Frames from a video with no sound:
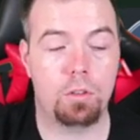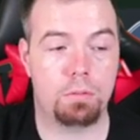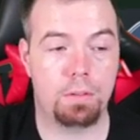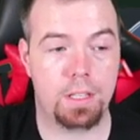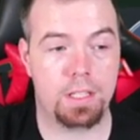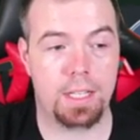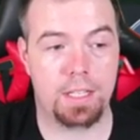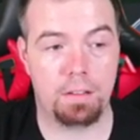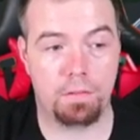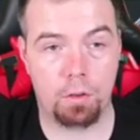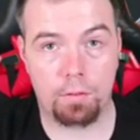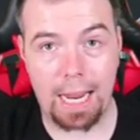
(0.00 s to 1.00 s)
with the
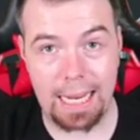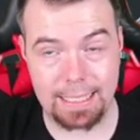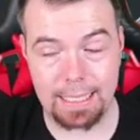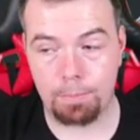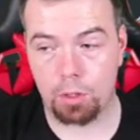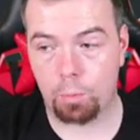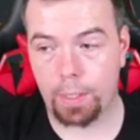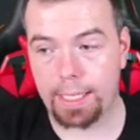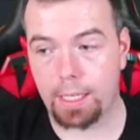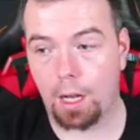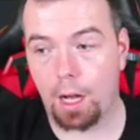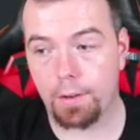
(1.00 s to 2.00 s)
64 rated Team of the Week
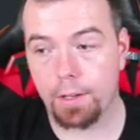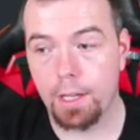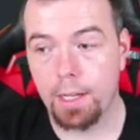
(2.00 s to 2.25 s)
card.